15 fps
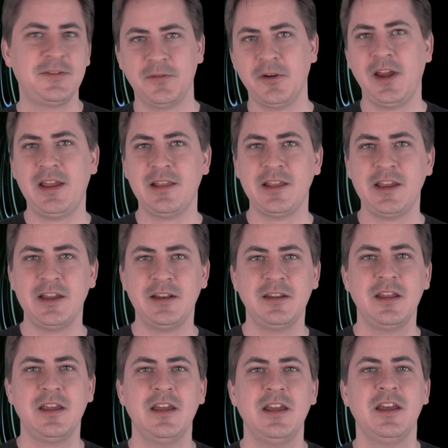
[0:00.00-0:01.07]
for Alien,
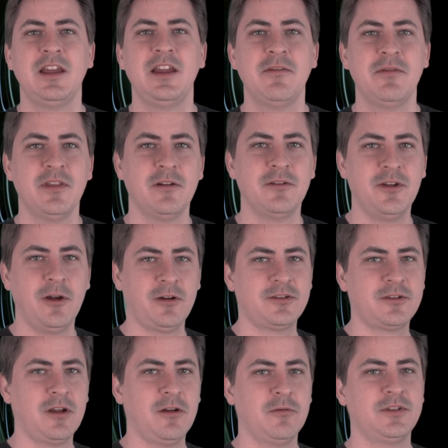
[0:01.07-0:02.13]
even though Dark
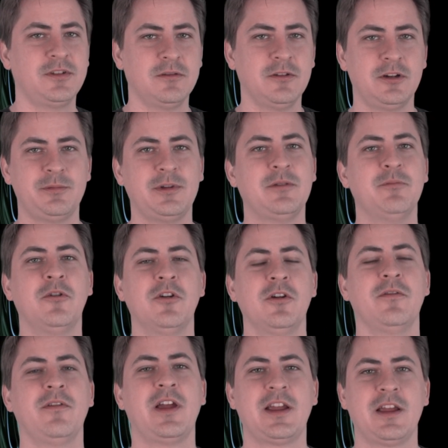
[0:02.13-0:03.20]
Star was a little bit more
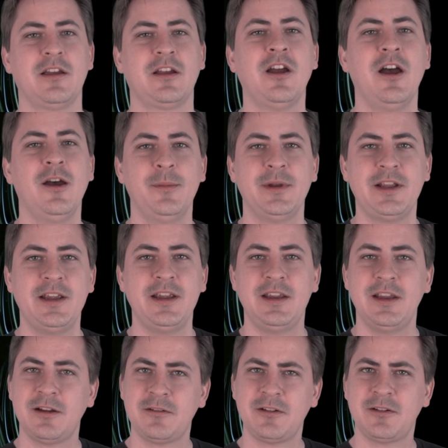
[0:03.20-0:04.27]
of like a comedy,